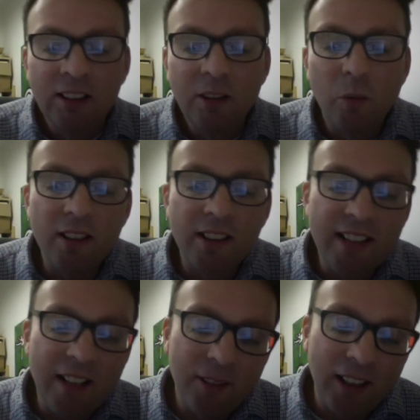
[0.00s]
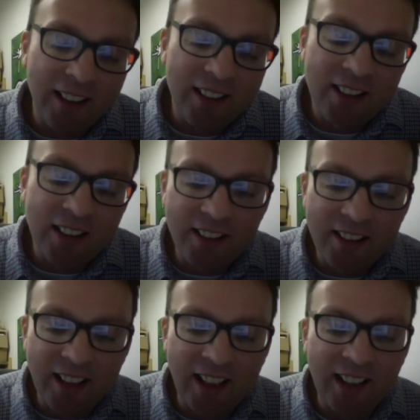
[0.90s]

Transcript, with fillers: watch Netflix, as you say,